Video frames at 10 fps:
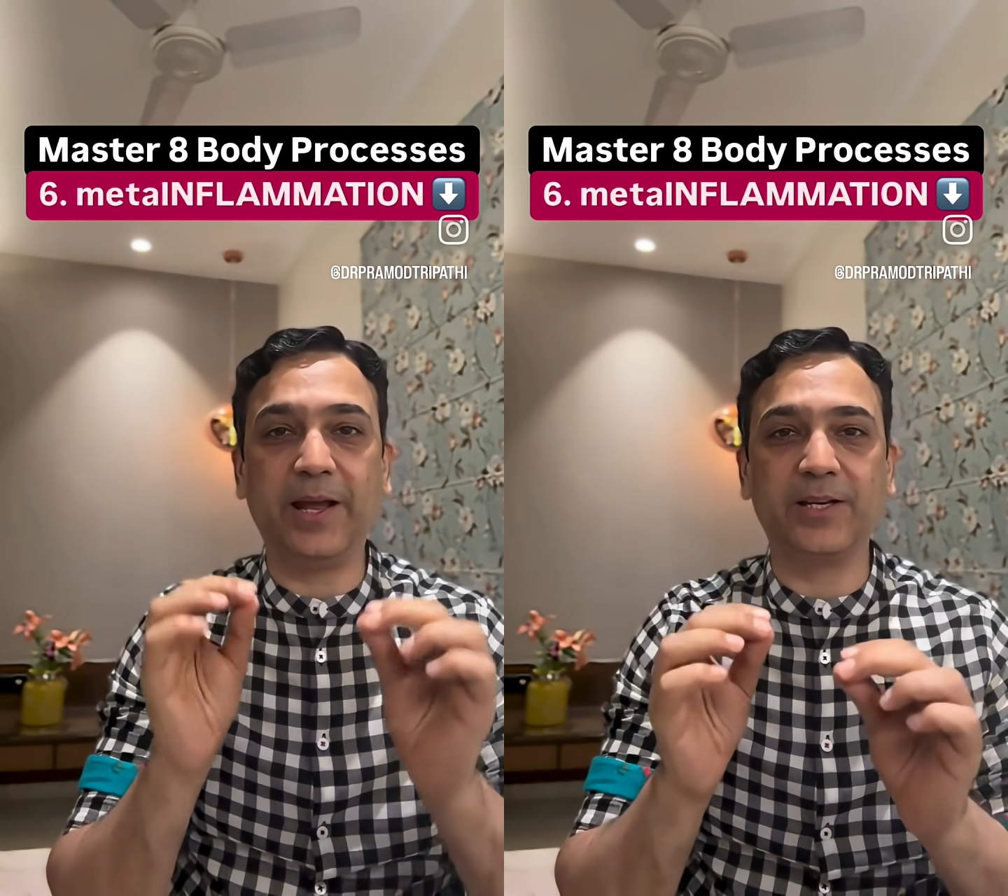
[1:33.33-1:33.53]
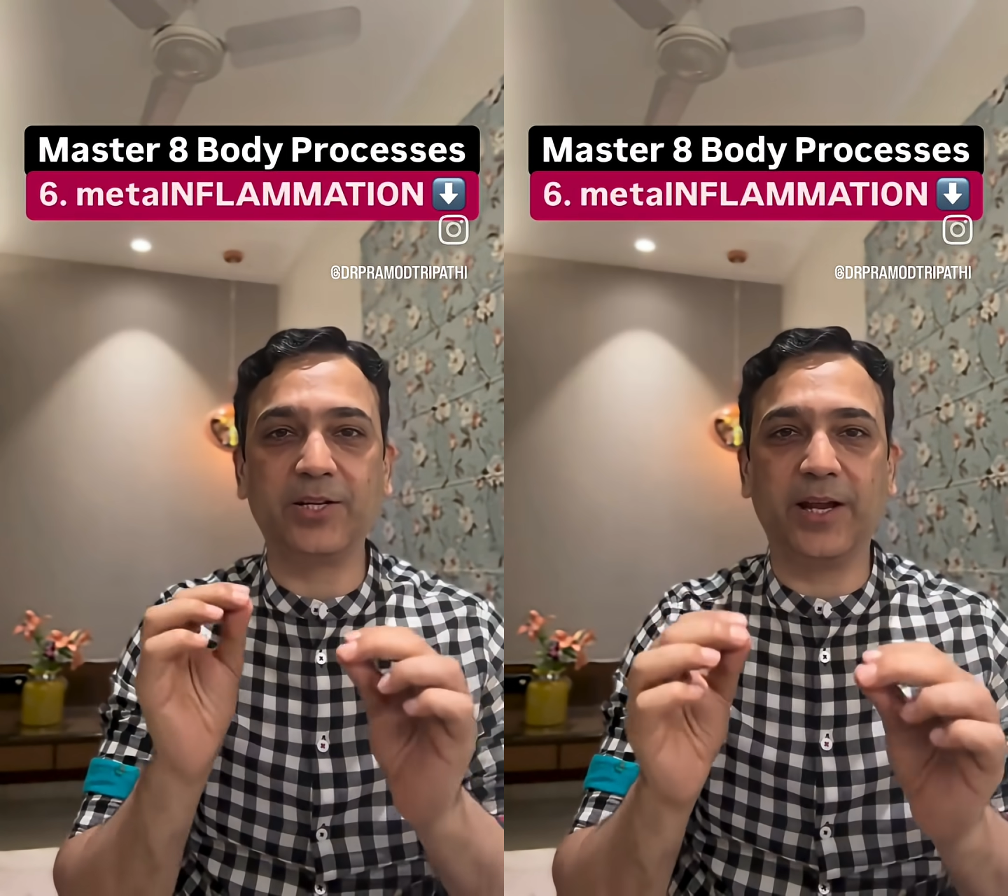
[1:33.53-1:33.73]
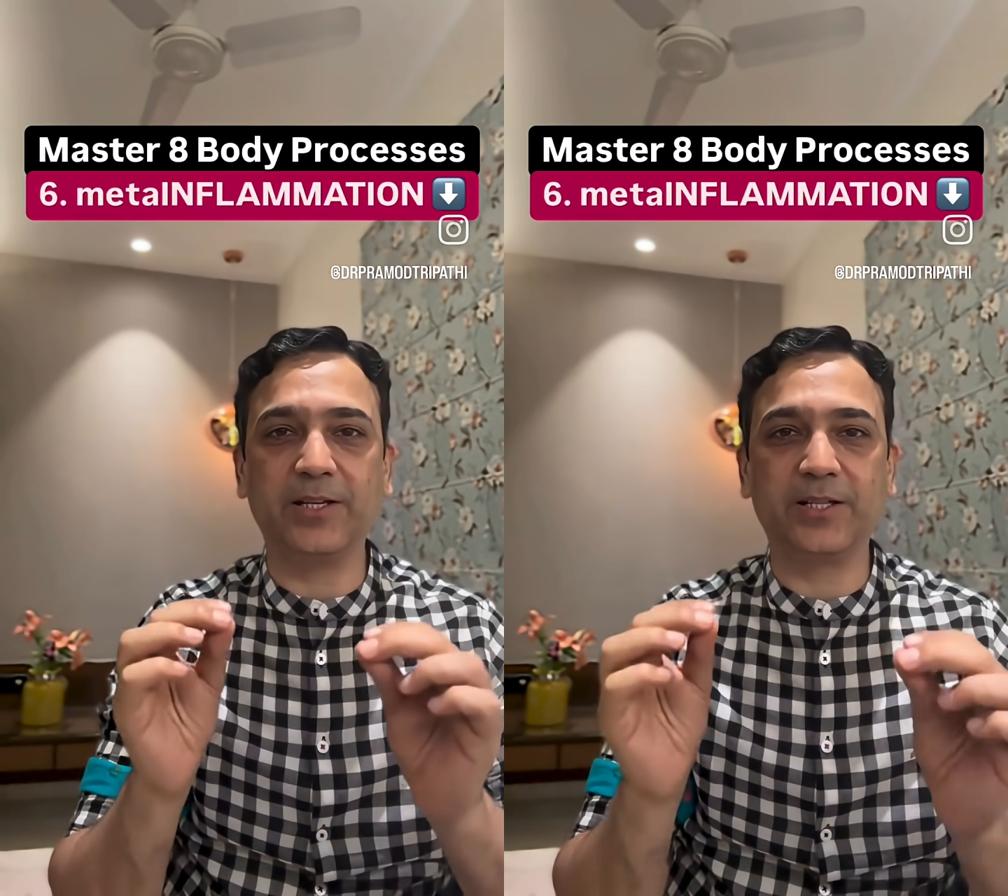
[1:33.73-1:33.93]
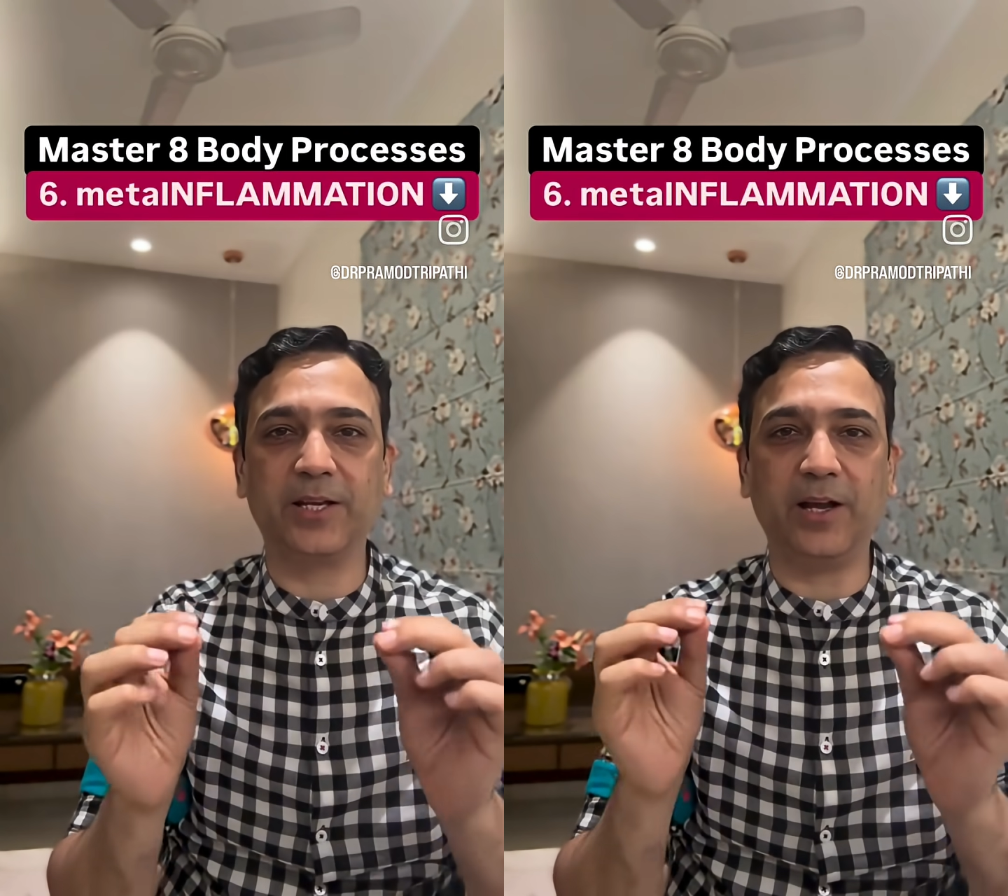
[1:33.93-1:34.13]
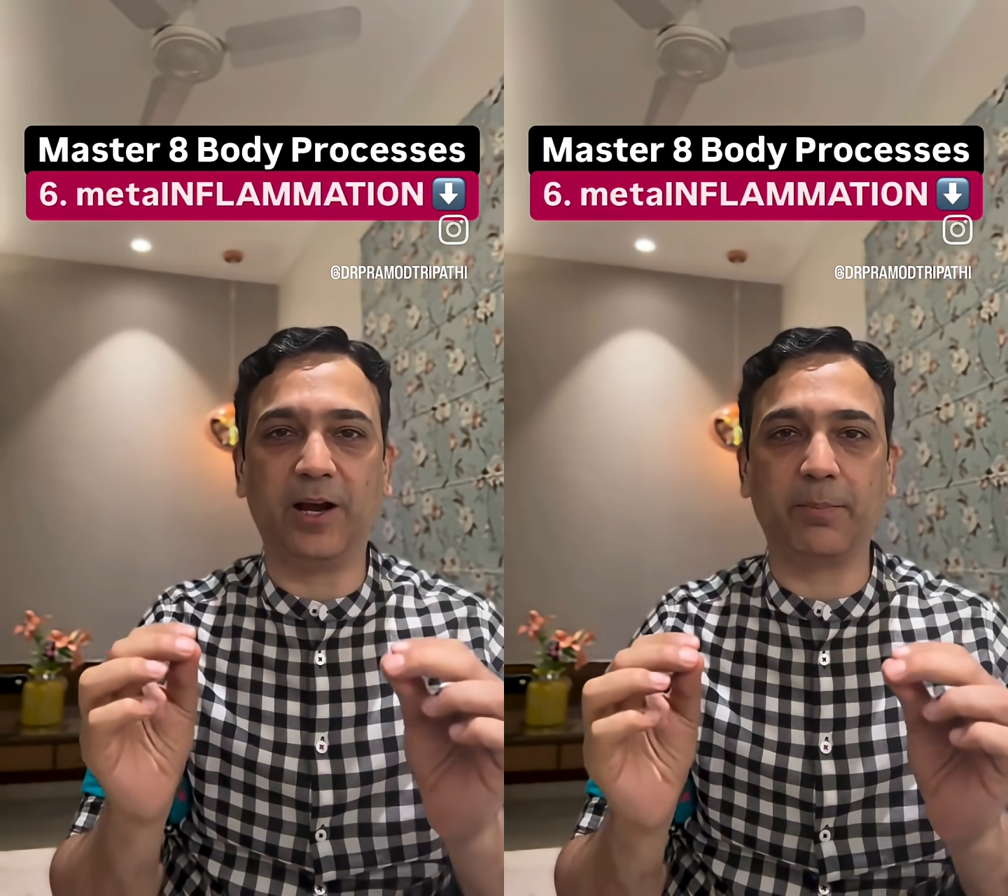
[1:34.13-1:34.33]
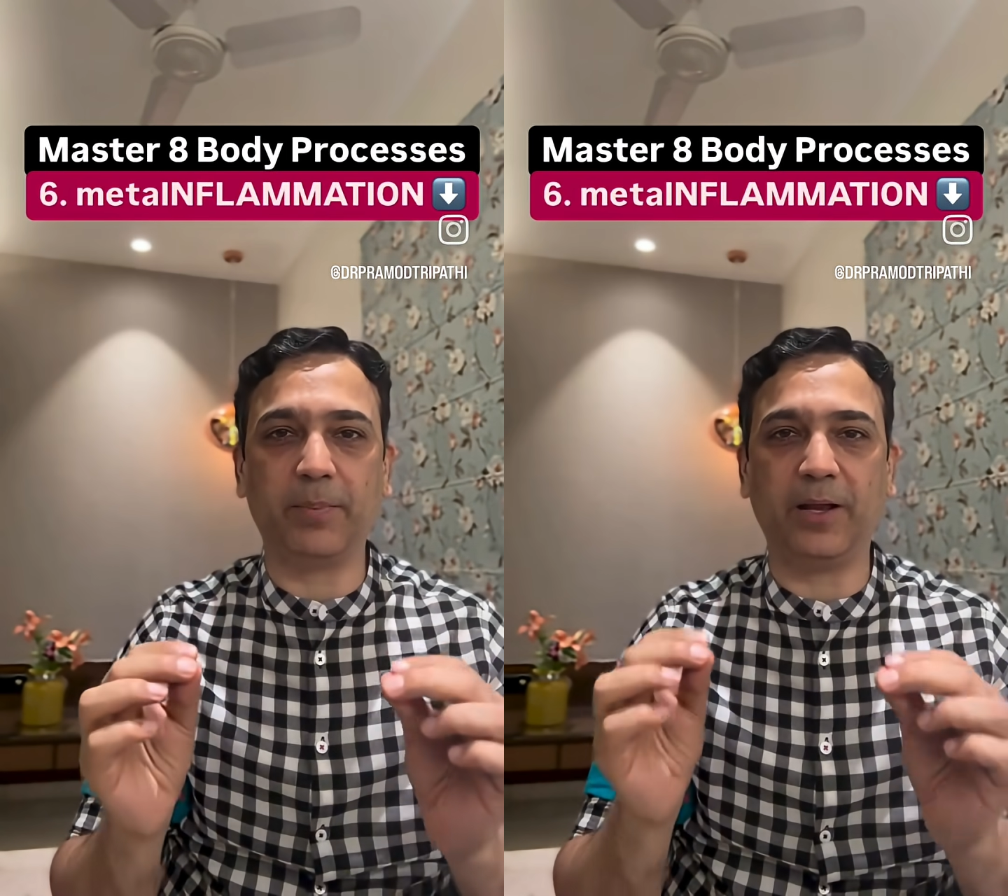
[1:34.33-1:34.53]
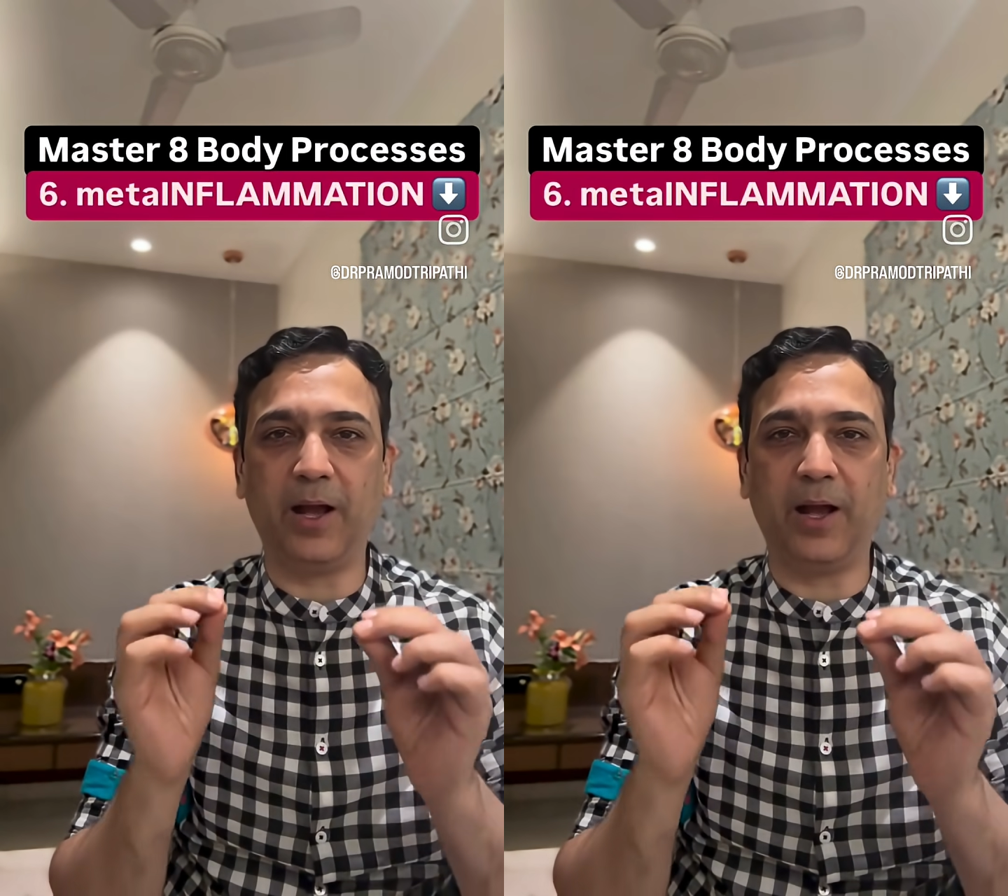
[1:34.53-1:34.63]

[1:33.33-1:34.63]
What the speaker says: hsCRP,